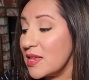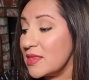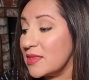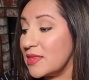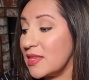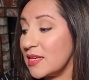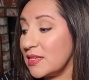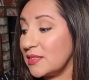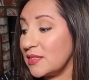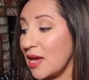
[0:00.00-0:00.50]

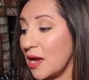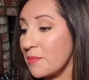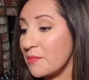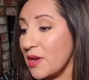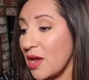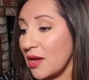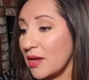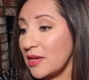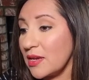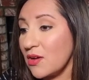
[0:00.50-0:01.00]
this, I'm
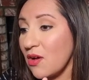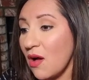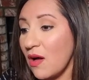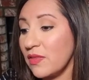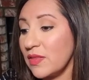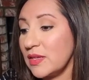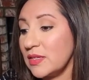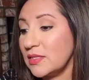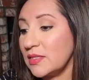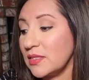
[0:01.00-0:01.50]
not gonna call
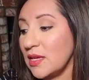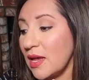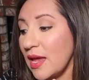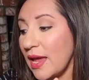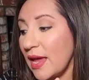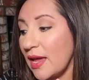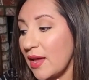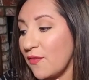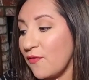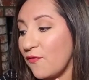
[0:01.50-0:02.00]
this
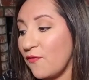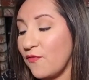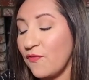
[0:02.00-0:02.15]
a